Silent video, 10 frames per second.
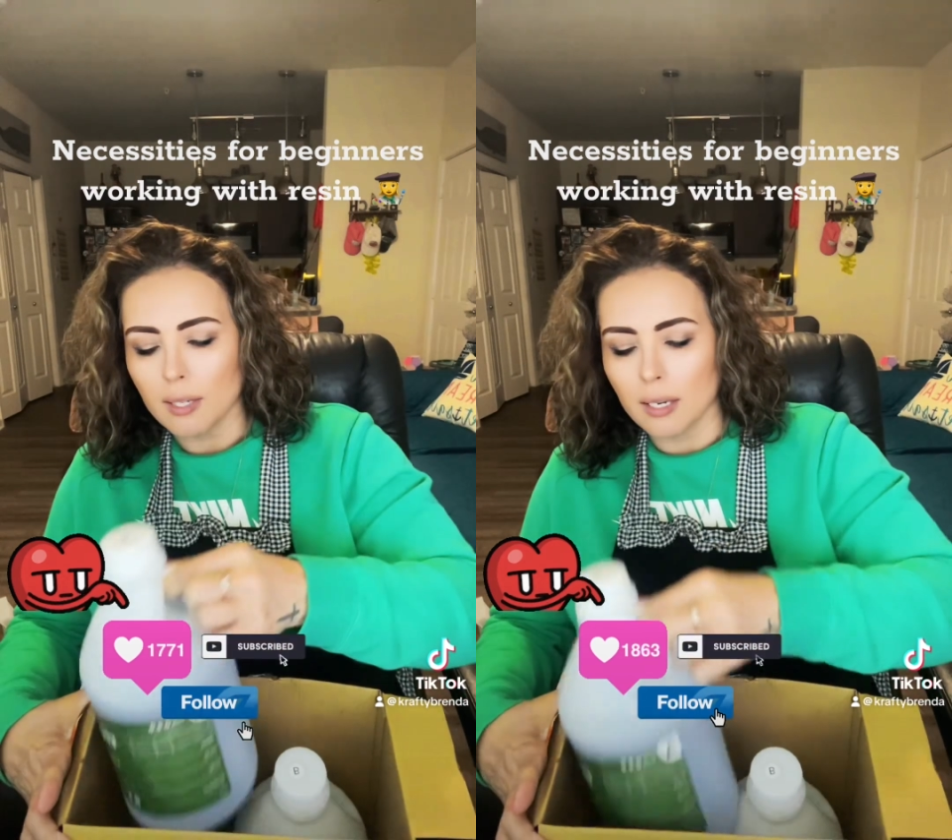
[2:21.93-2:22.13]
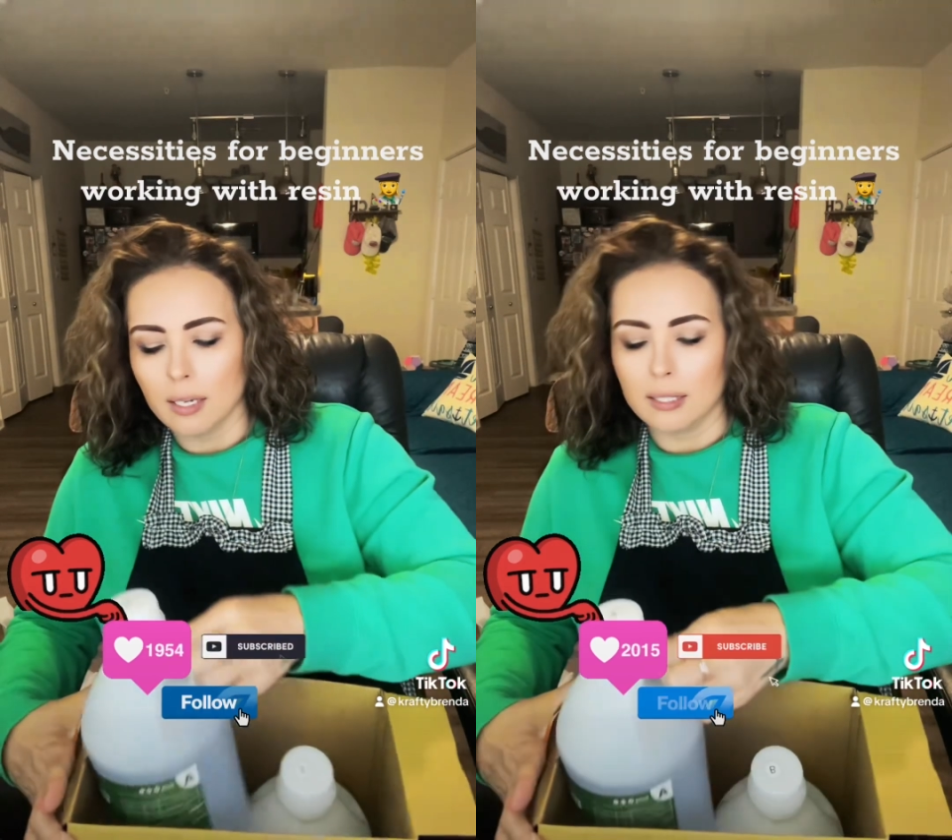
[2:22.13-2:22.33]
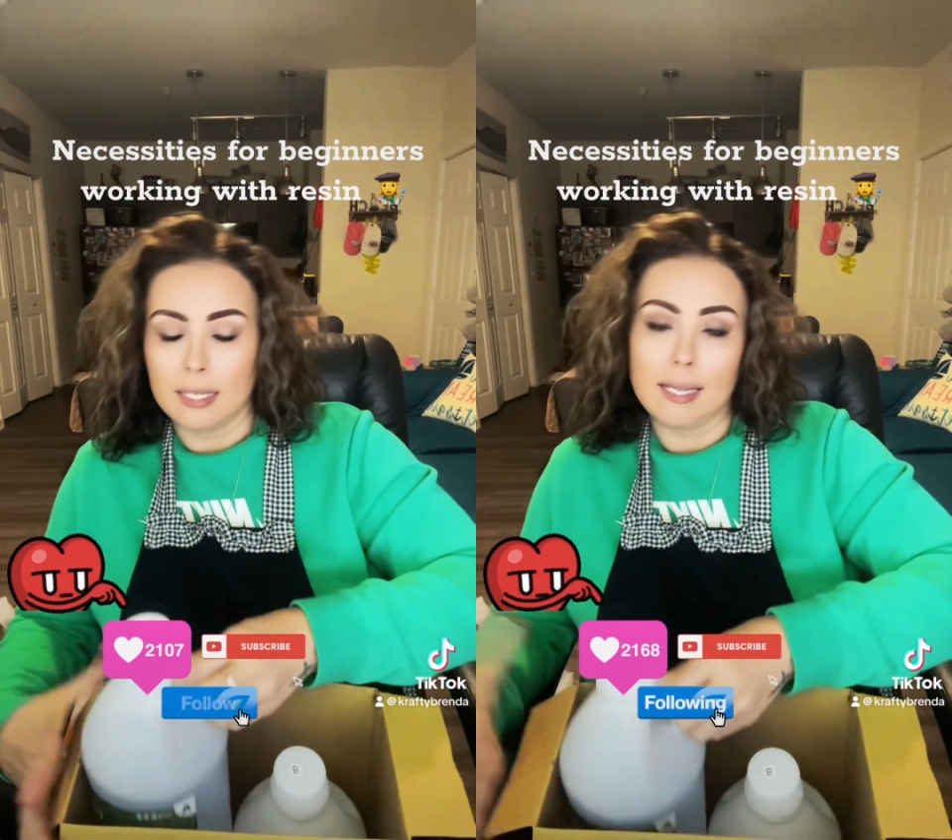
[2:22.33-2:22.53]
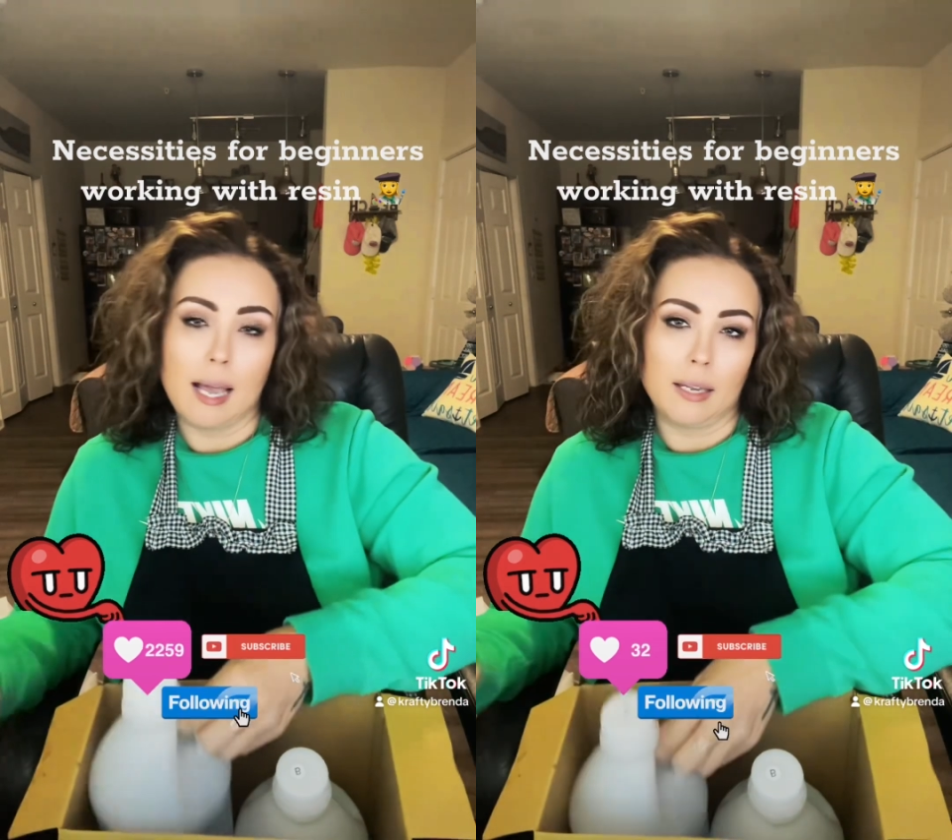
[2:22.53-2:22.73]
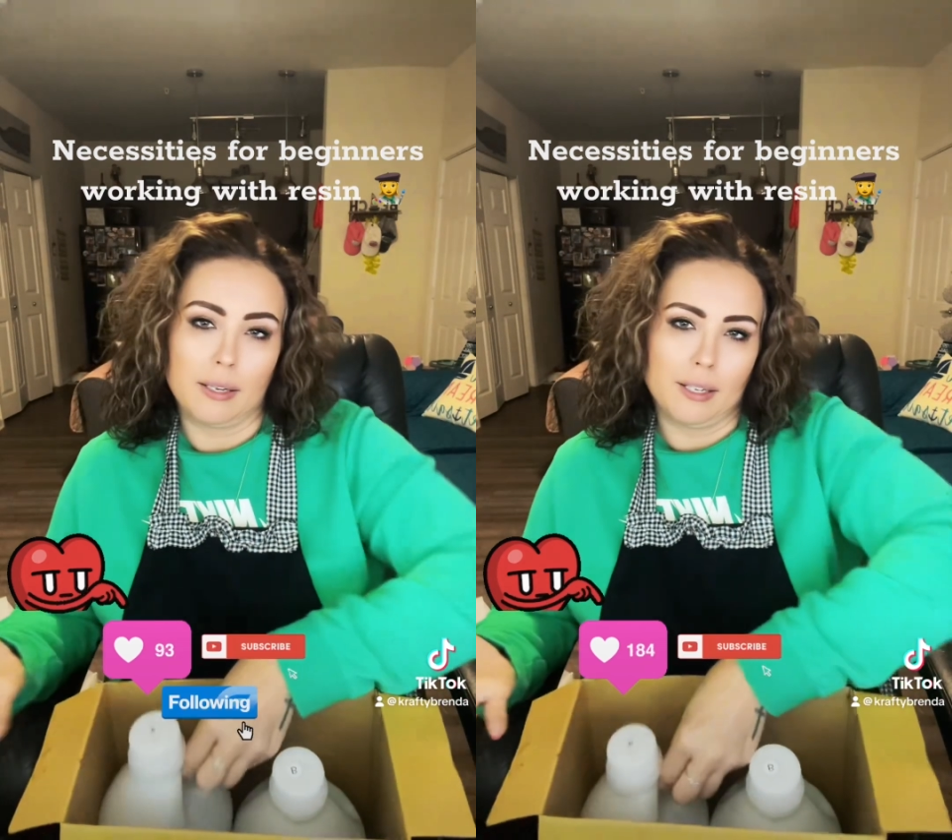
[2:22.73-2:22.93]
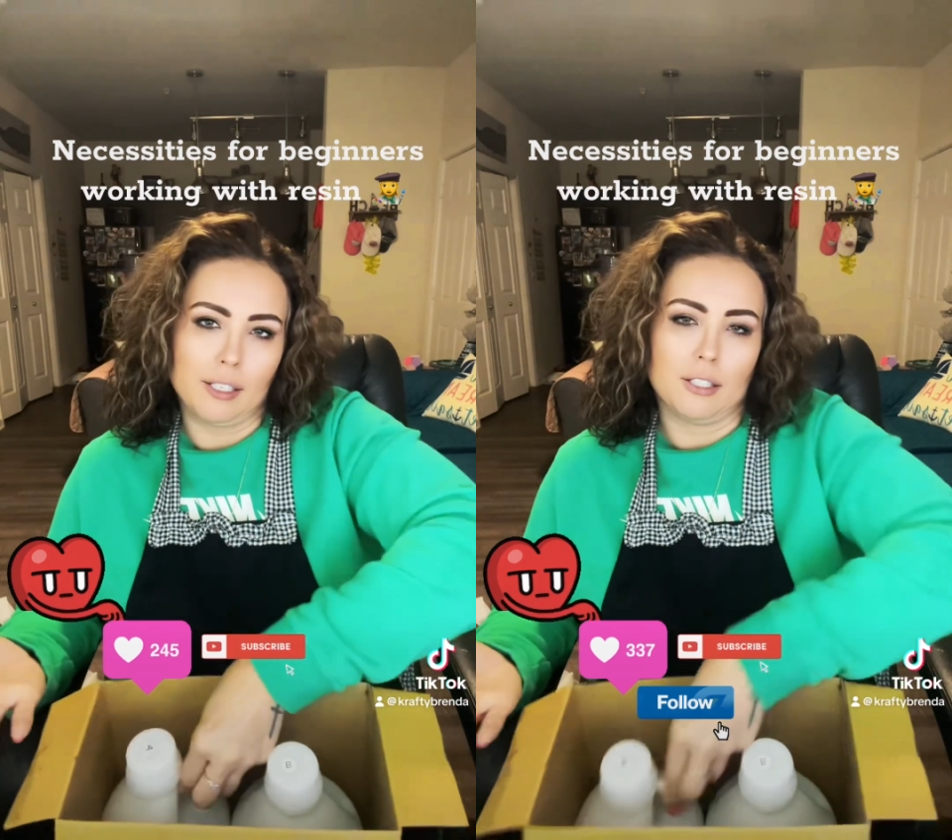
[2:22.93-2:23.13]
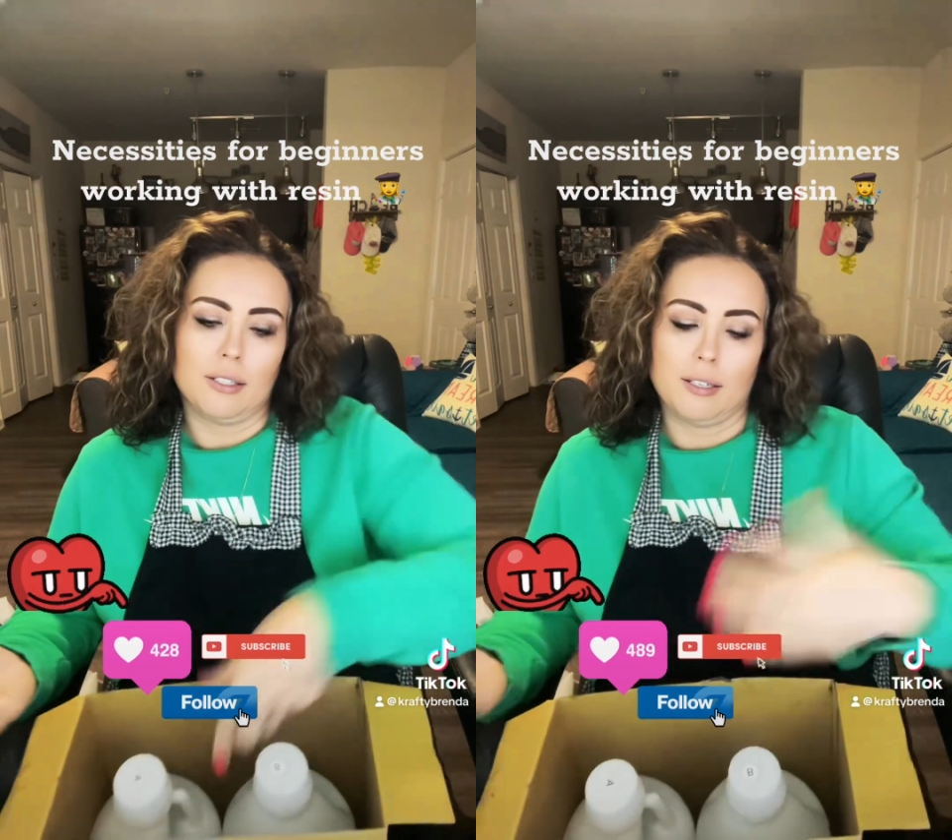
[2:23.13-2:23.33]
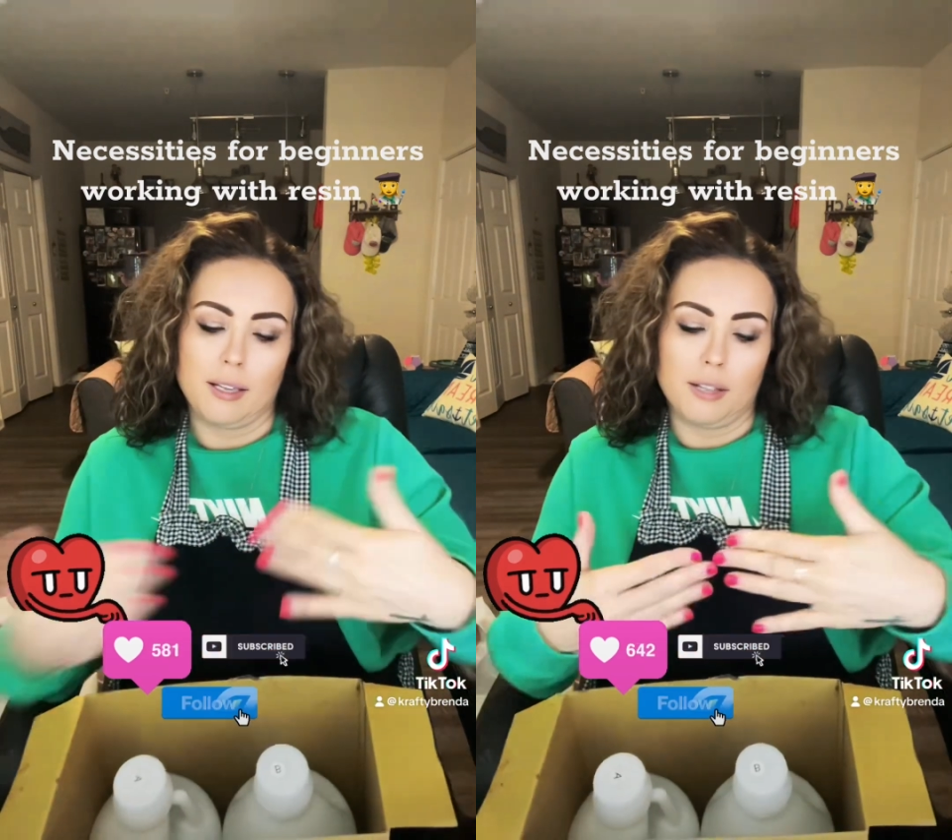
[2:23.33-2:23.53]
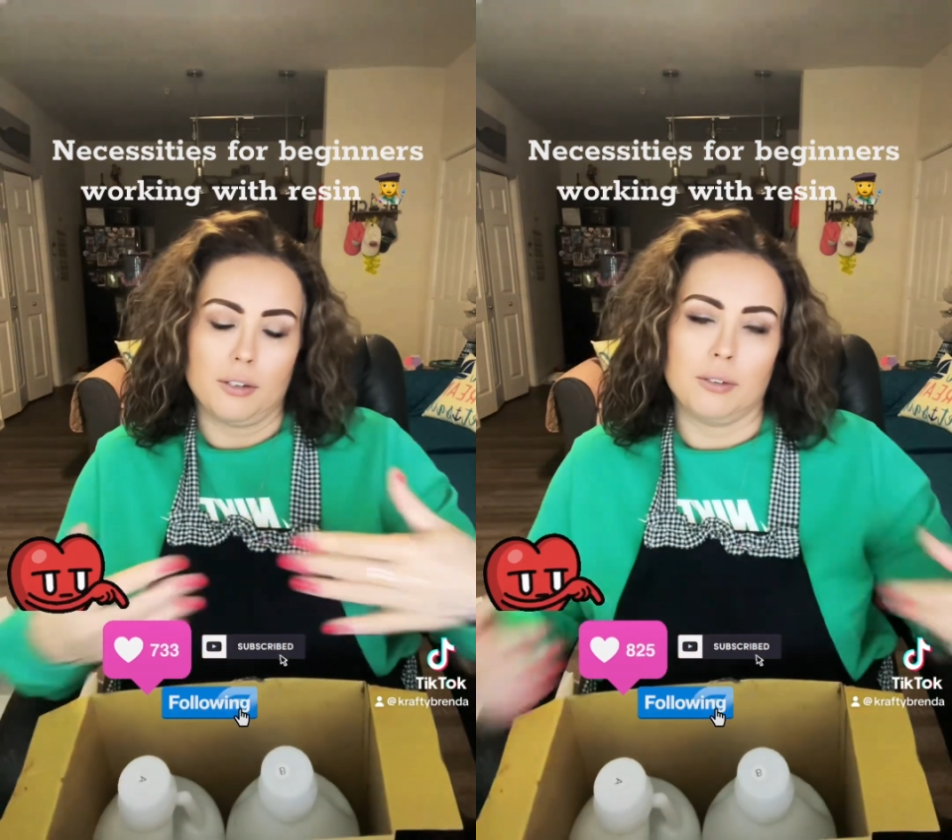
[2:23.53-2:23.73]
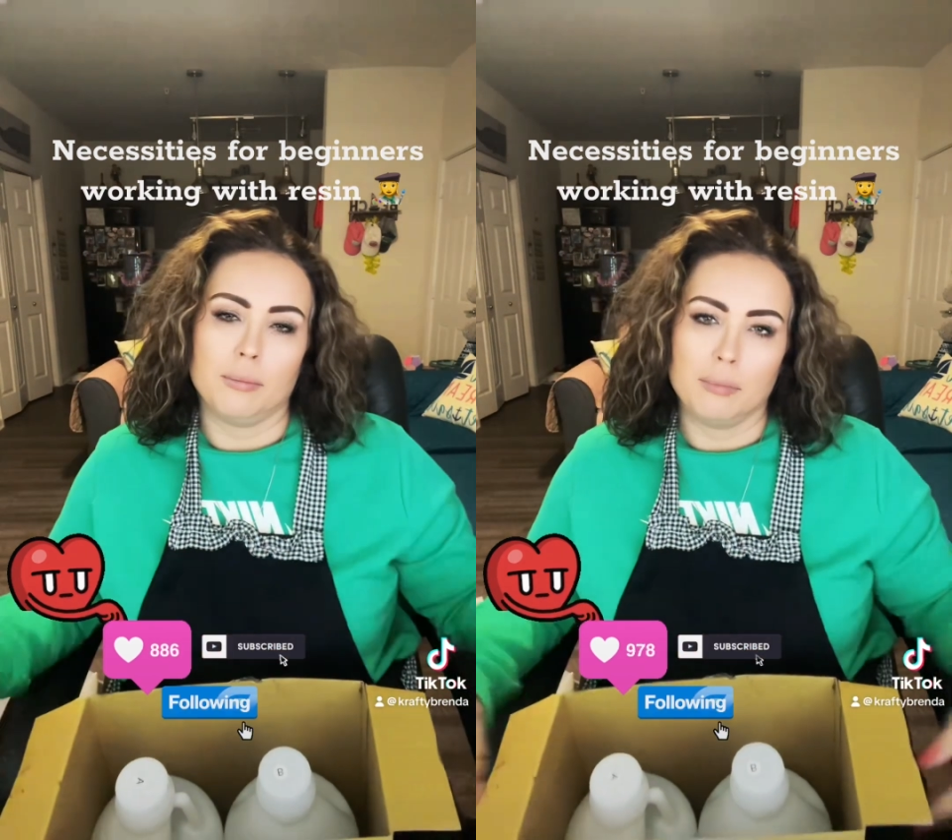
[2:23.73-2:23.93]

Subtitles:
it's a gallon like together,